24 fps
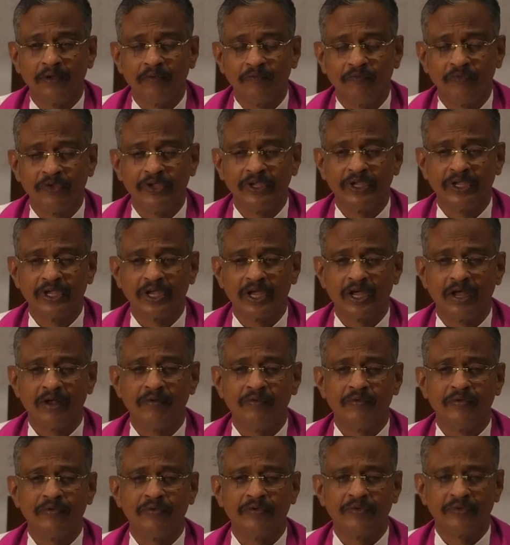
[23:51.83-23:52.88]
we
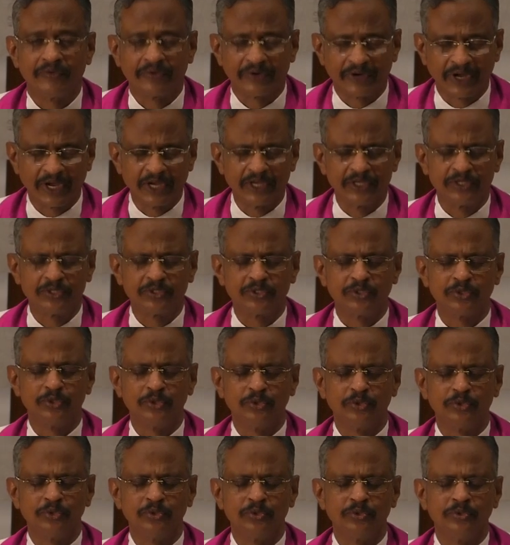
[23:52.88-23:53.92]
have a right to do,